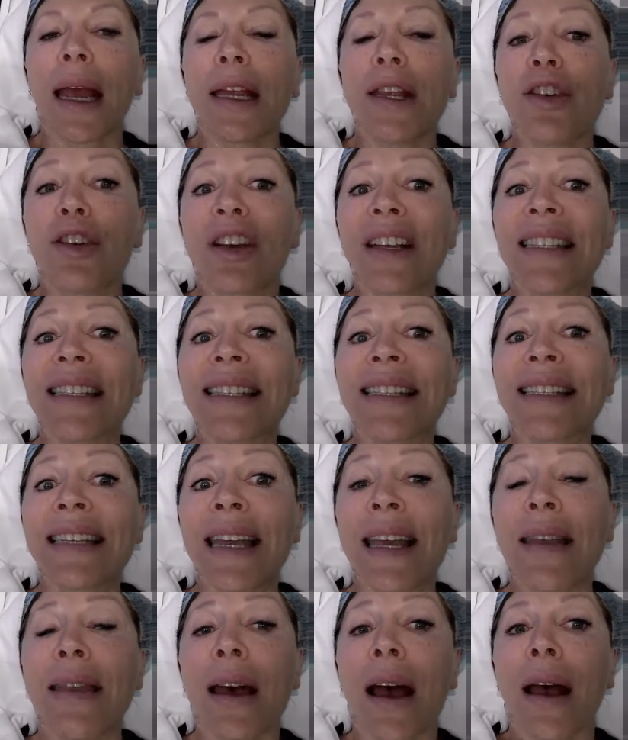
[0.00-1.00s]
and you can
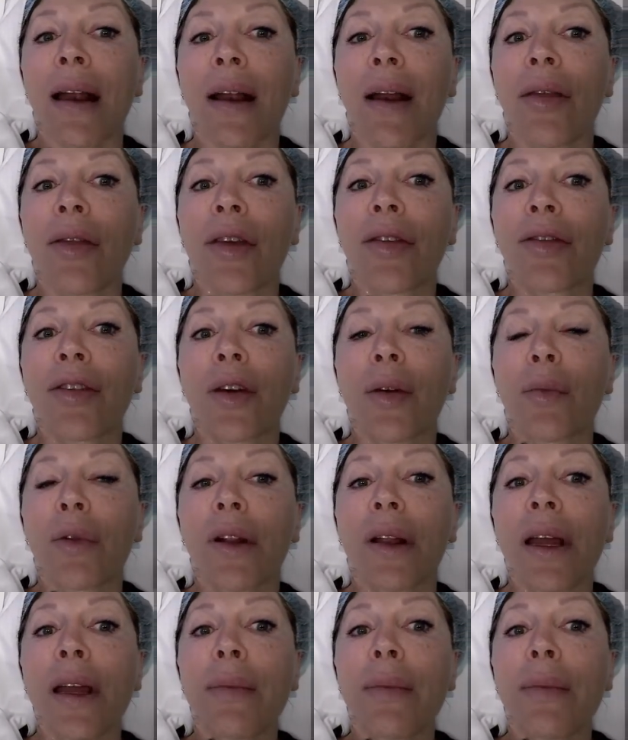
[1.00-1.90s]
see that on the thermal